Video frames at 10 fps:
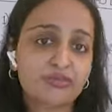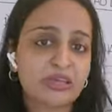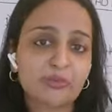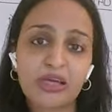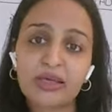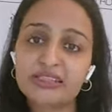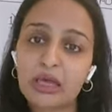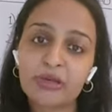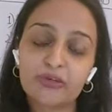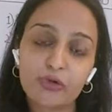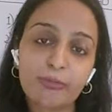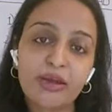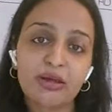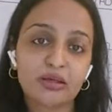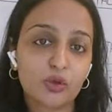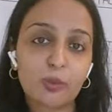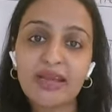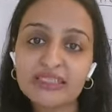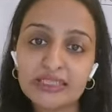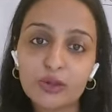if something is coming from
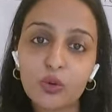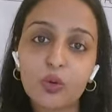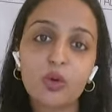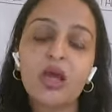Mexico,